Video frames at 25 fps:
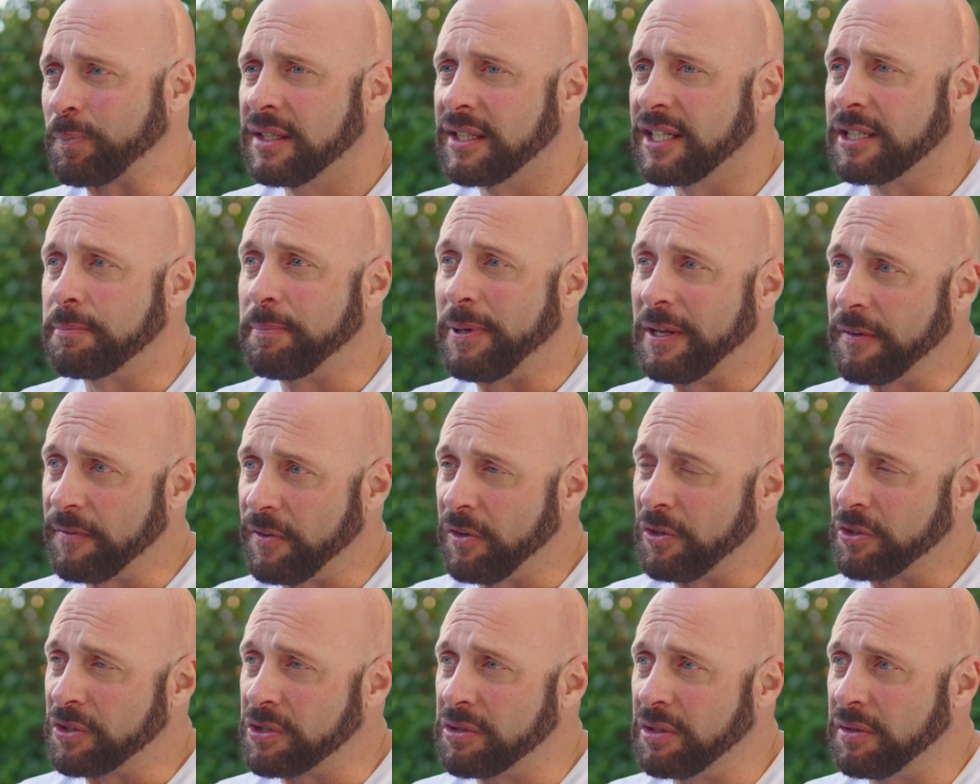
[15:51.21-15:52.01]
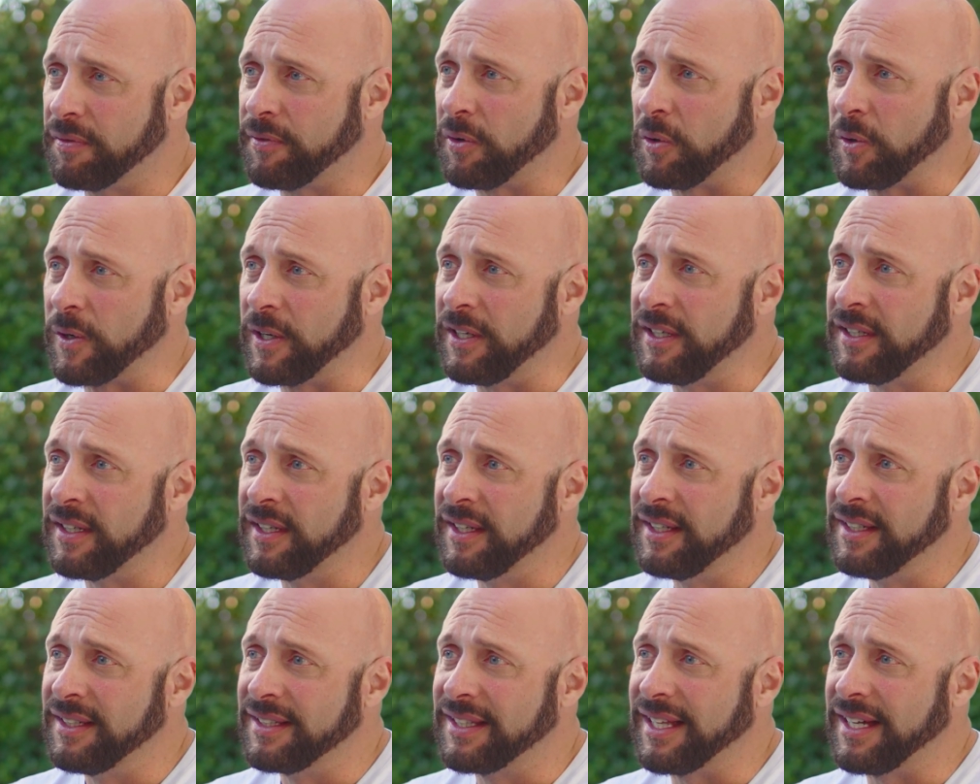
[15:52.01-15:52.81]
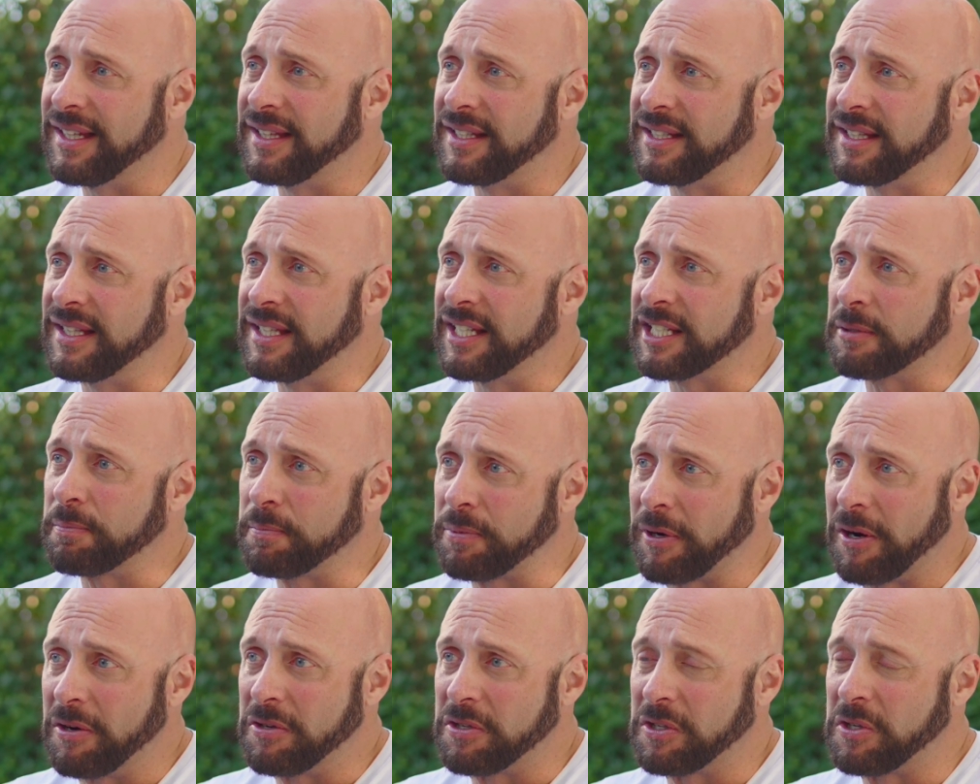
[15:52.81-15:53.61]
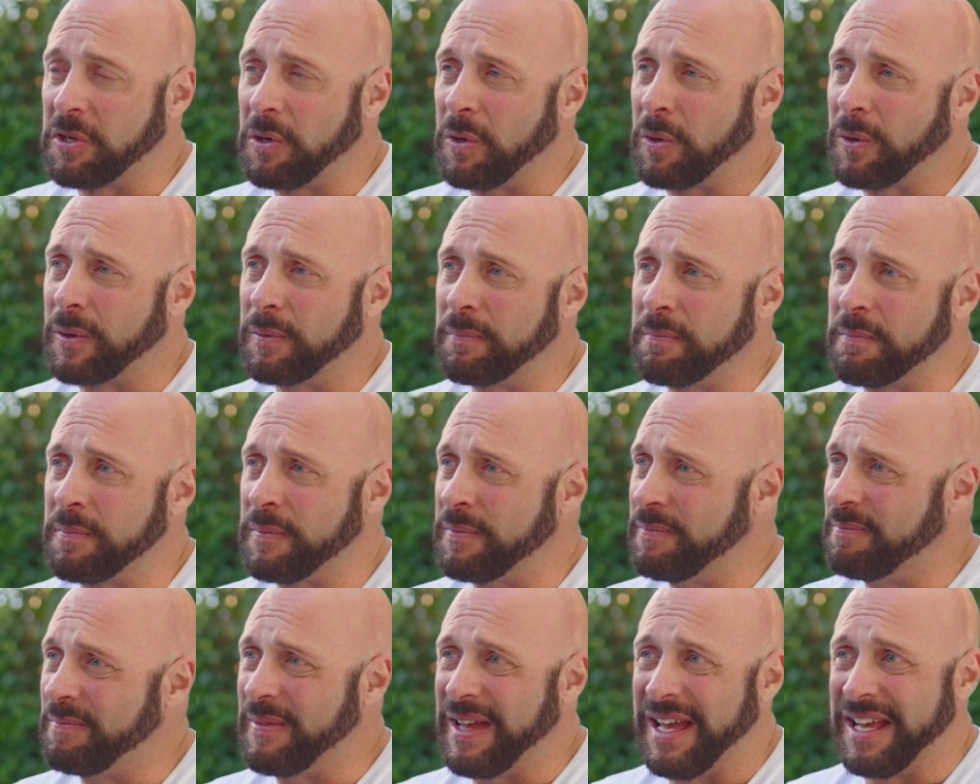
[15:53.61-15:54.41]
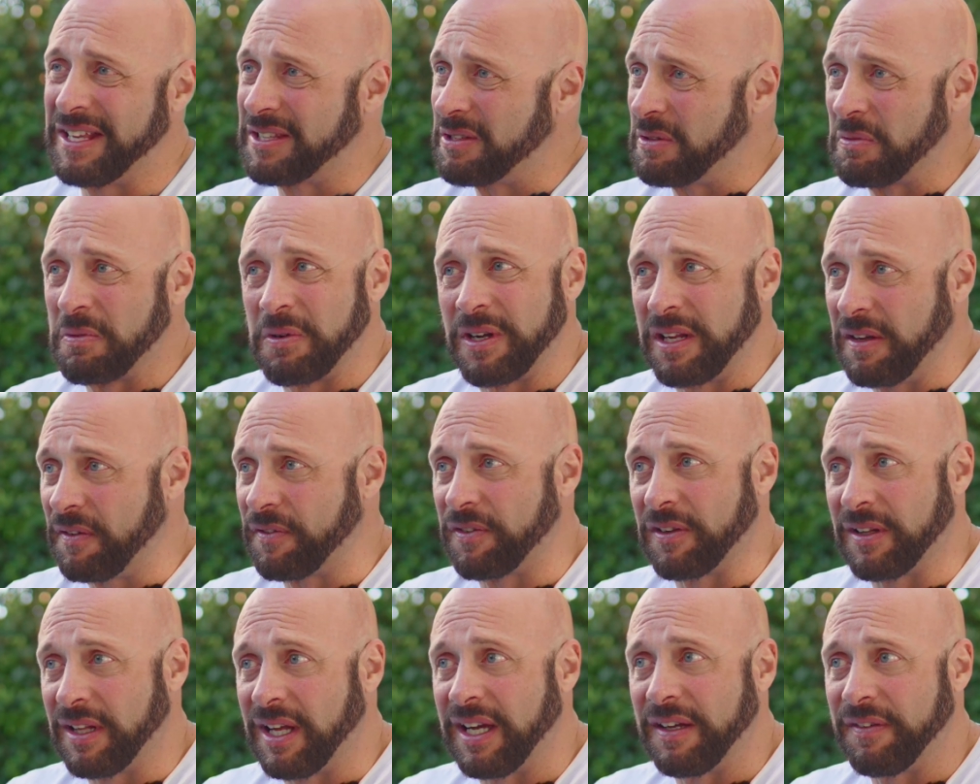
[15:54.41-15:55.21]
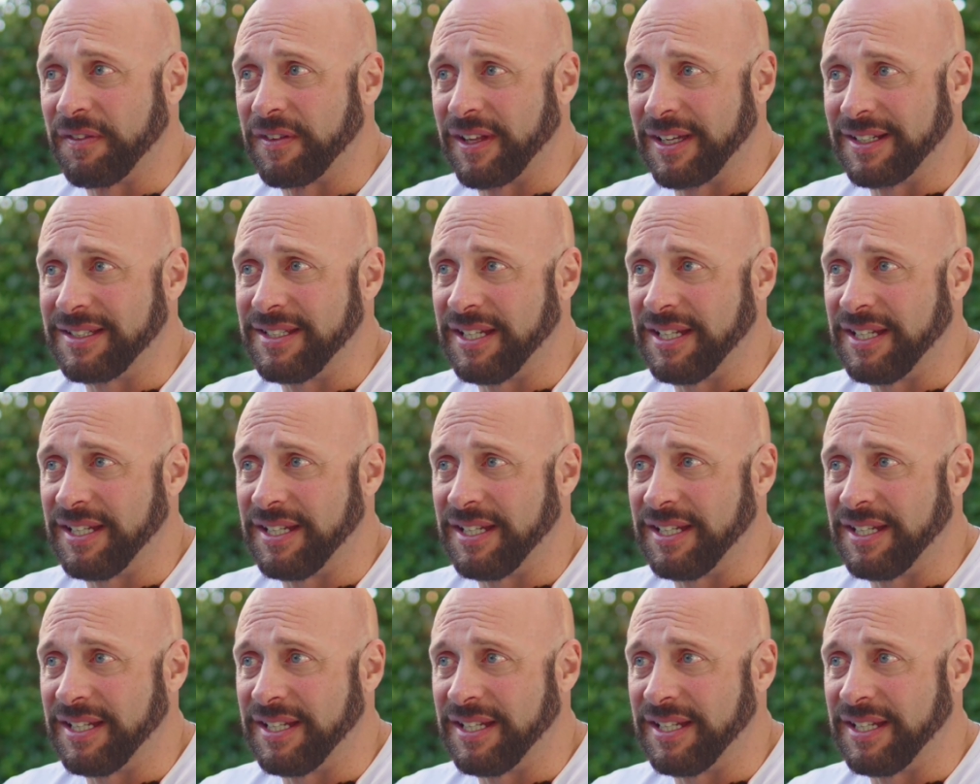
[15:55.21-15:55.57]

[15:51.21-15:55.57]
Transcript: there's pitfalls to avoid that this protocol isn't really for life like